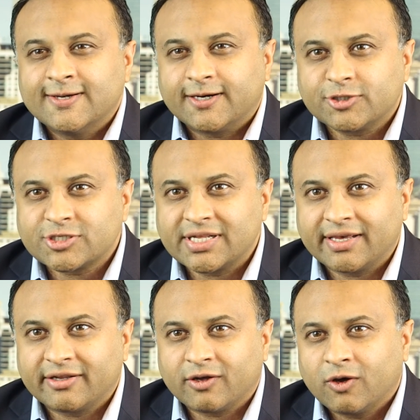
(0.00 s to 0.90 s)

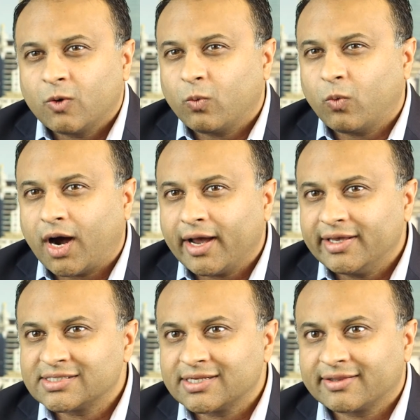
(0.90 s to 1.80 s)
understand why
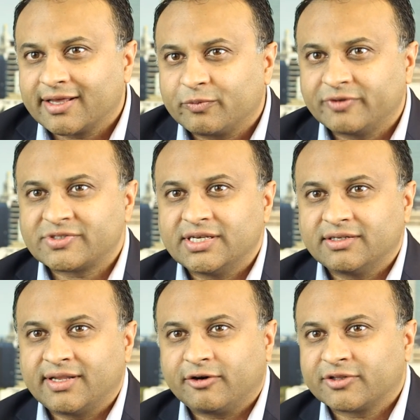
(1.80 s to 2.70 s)
is it that we've
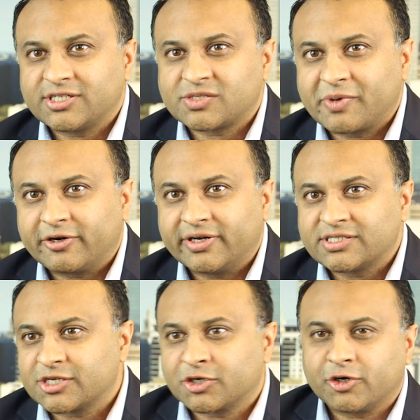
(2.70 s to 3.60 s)
seen health
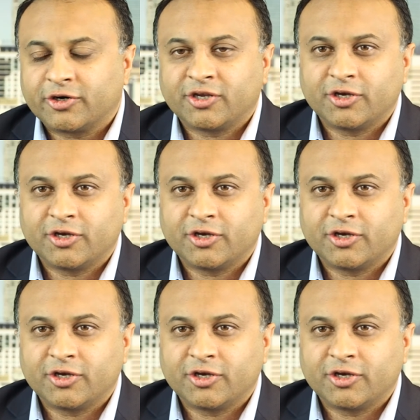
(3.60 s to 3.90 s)
disparities occur